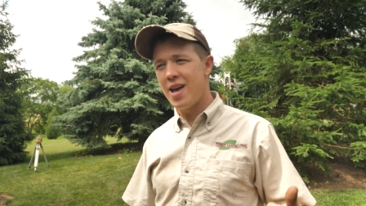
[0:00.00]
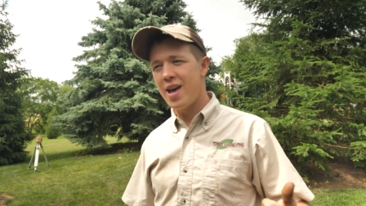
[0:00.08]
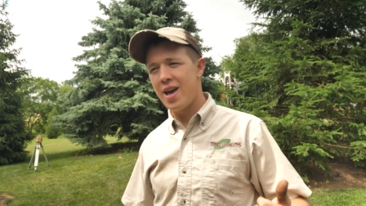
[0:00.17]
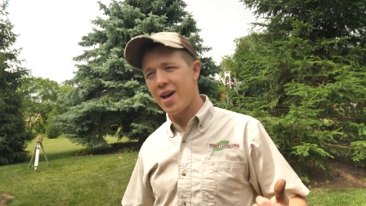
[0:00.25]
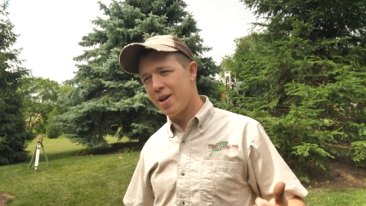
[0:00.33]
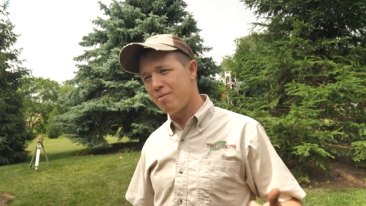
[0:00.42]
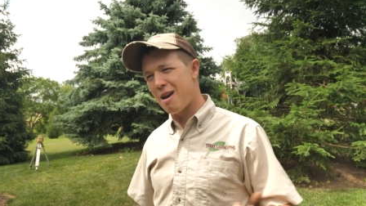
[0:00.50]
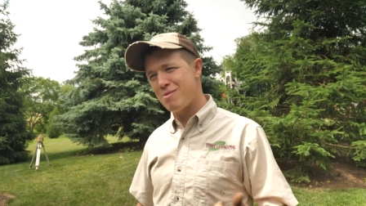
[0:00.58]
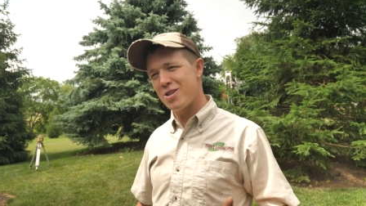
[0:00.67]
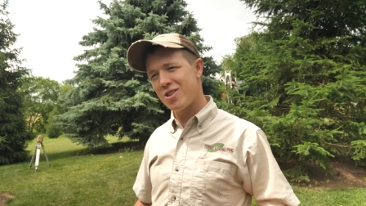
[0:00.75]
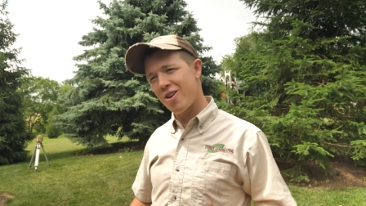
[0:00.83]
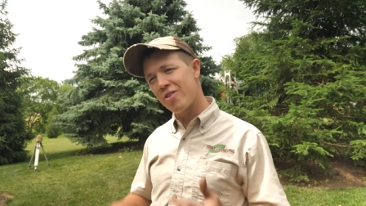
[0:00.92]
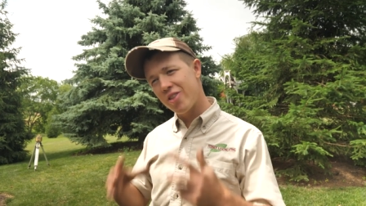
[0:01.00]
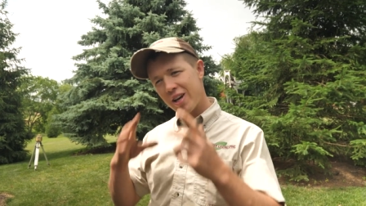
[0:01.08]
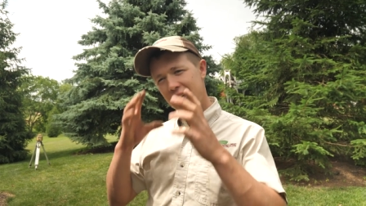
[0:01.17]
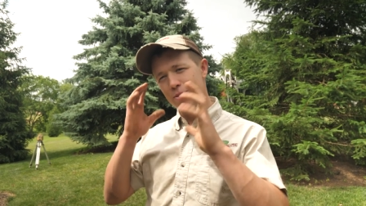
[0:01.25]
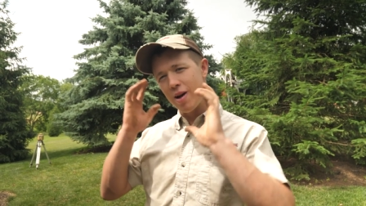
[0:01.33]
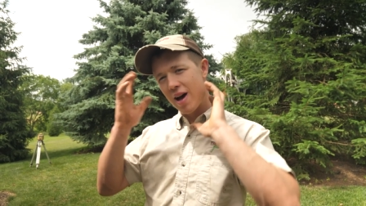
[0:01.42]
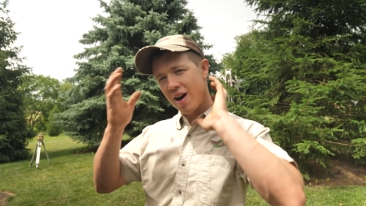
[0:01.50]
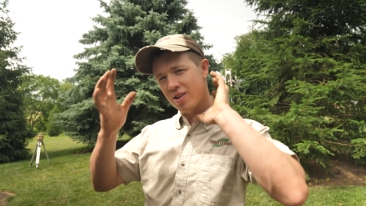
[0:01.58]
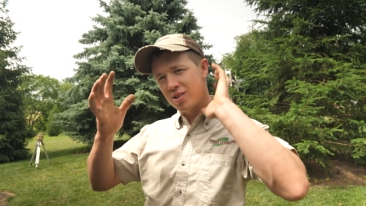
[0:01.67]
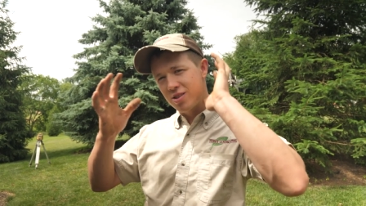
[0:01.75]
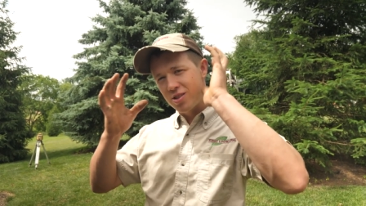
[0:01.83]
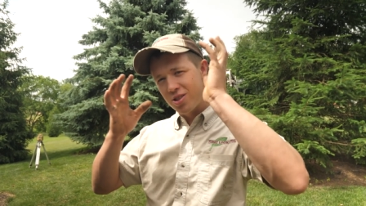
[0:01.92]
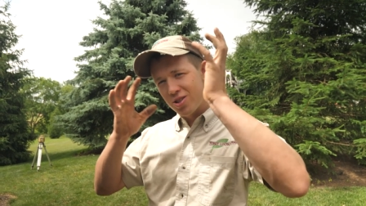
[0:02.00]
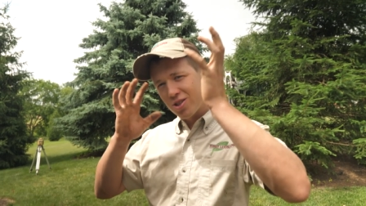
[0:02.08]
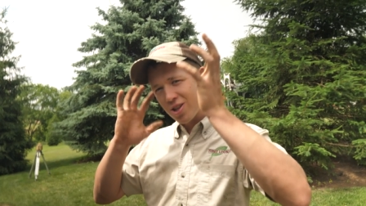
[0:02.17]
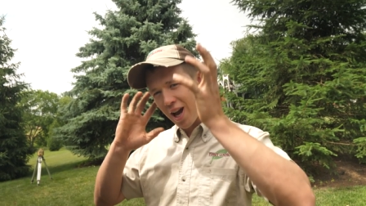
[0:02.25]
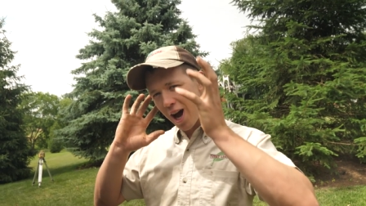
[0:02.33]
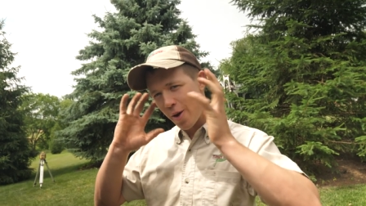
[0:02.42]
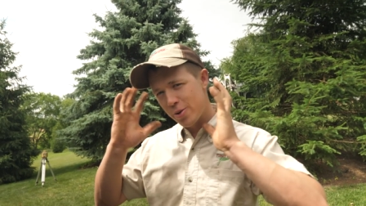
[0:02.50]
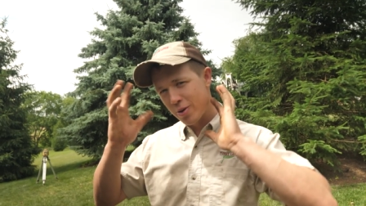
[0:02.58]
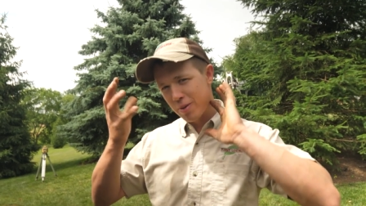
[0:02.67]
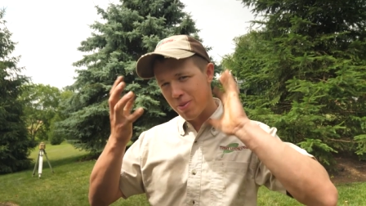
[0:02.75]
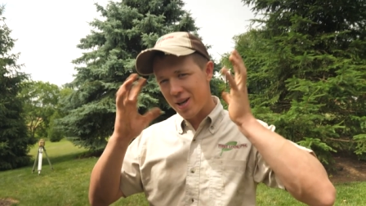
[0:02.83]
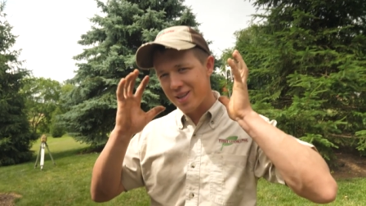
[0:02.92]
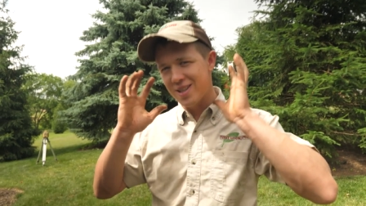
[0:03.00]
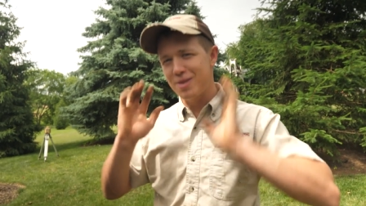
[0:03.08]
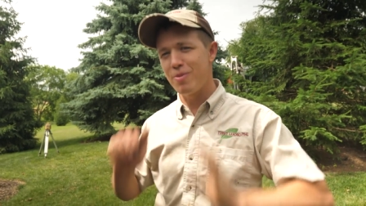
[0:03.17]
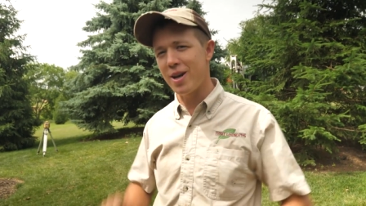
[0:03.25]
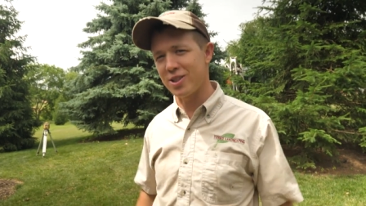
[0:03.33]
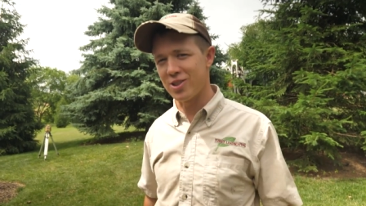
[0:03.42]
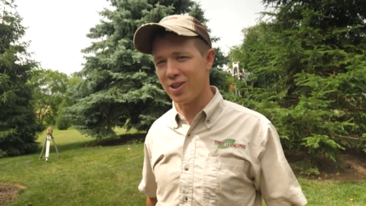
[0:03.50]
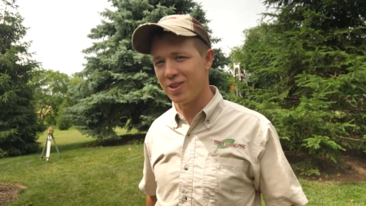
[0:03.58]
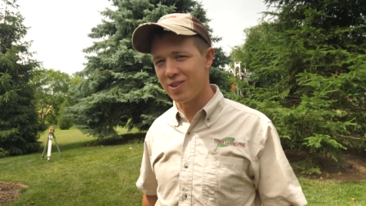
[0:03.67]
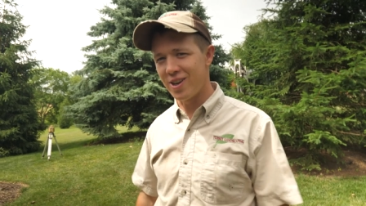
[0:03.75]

and maybe start thinking about how we want to paint this picture.